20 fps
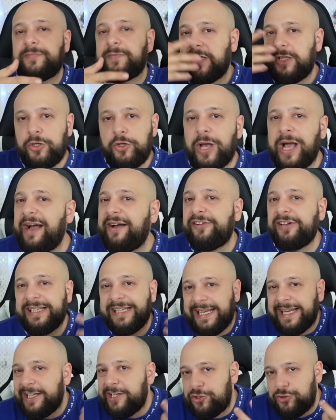you have an
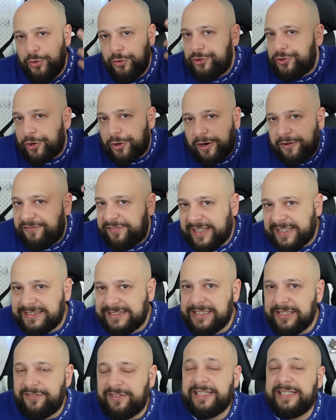Ealing Jr.
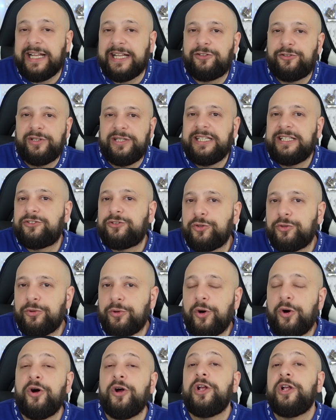offensively that you need to
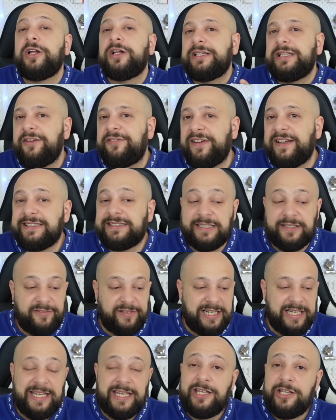grow.
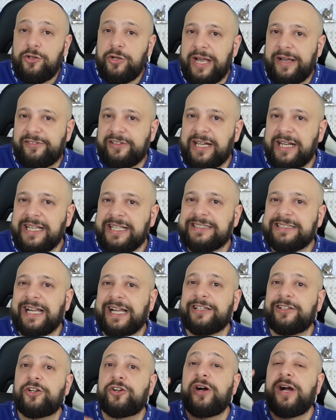Defensively, you have an
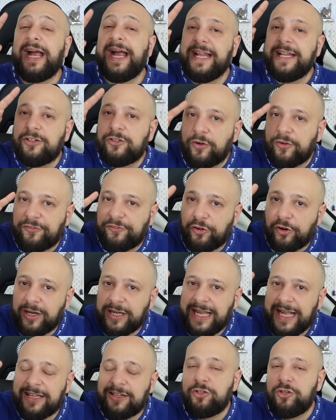Alexandro. And don't
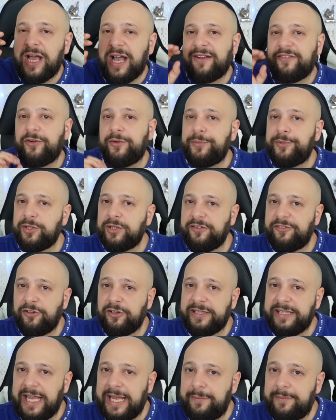forget, you have a beautiful
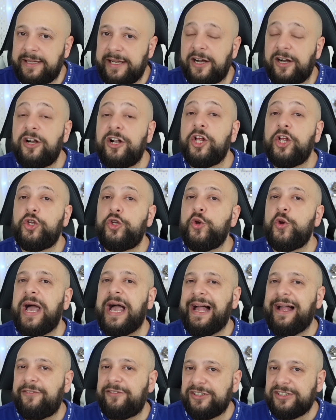name there. You
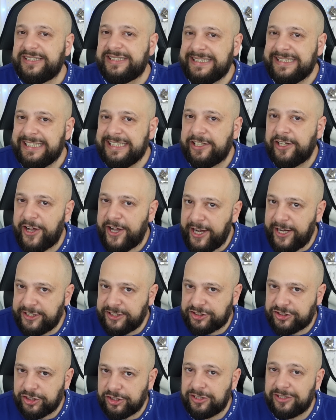have a Dean
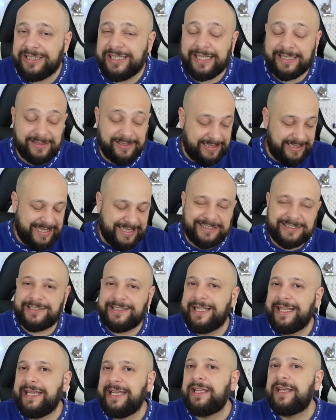Huijsen that
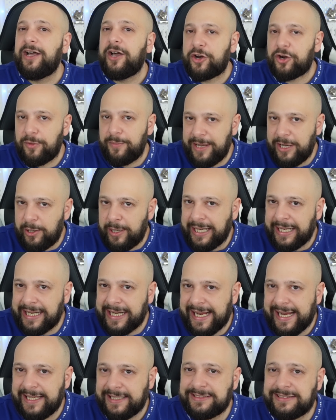yesterday, Romeo
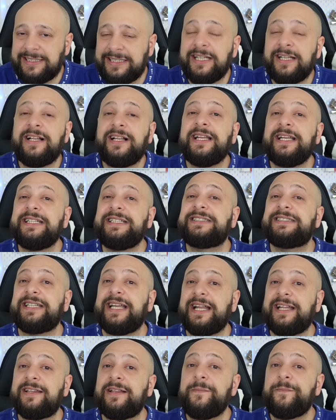Agresti, he
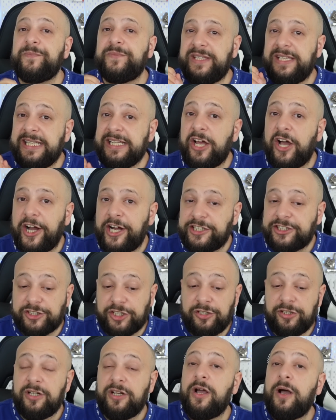said, Dean
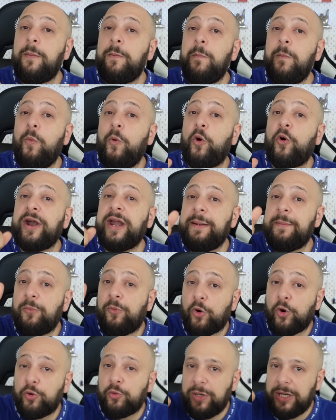Huijsen more and
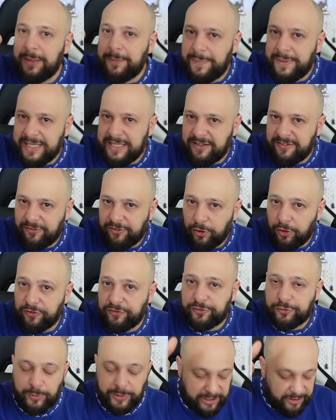more will be
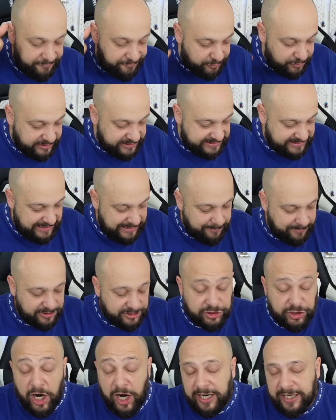involved with the first team,
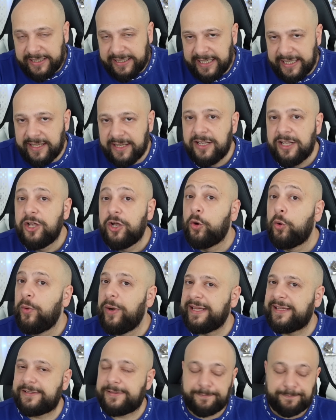starting
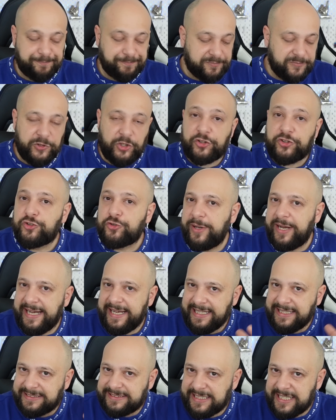with the
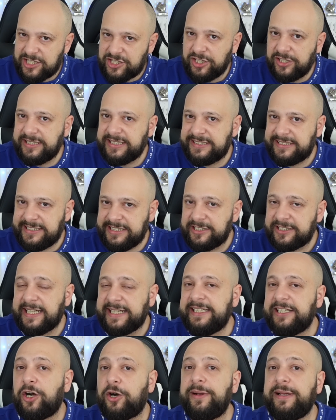training session this year that
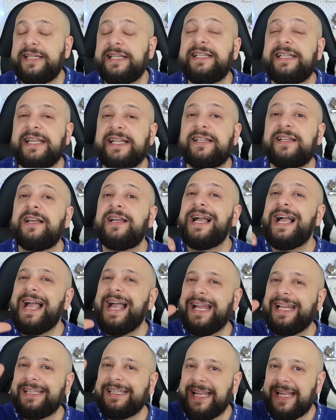he already did,
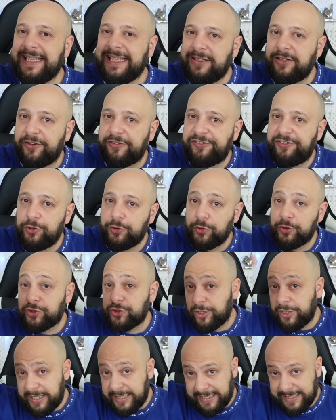and then in the
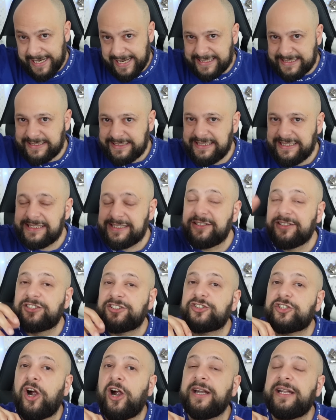future, in next season,
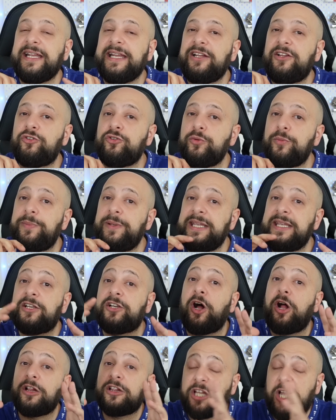starting to be
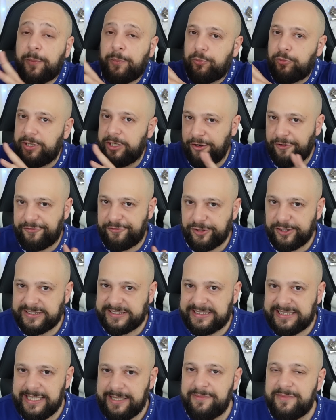called up with the first
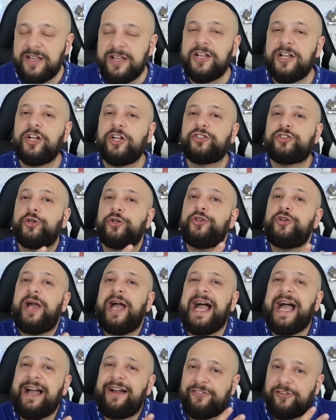team. So you
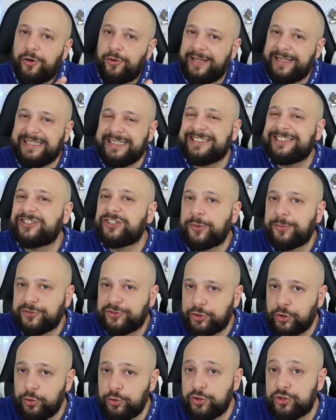have already some
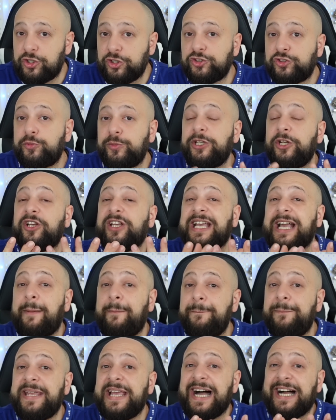solutions with a
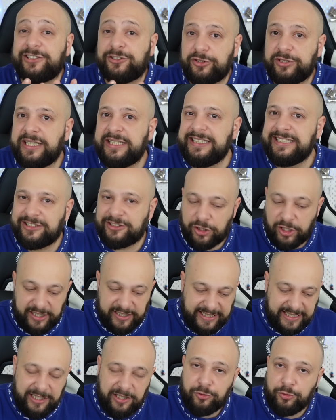Cambiaso that is
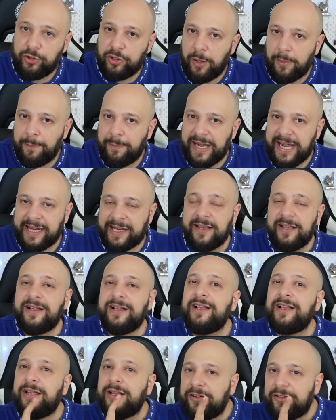starting to come back.
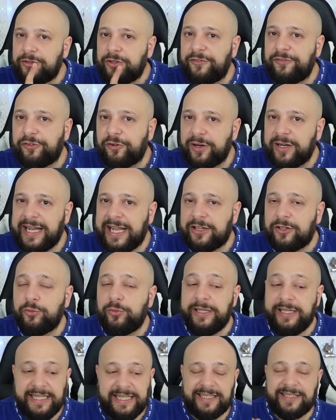Don't forget,
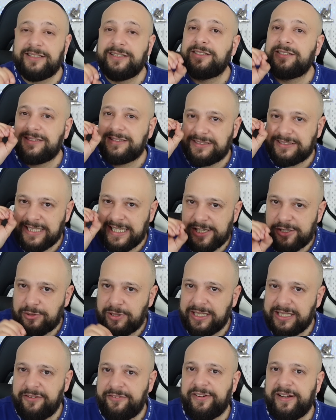we need central
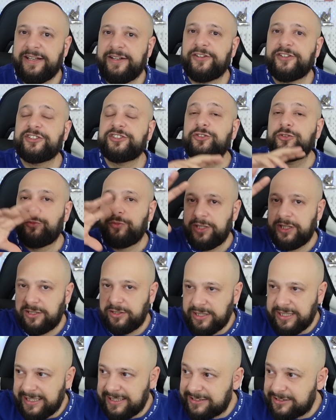defenders. We
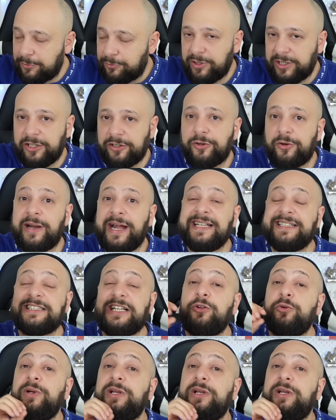need someone on the right side. We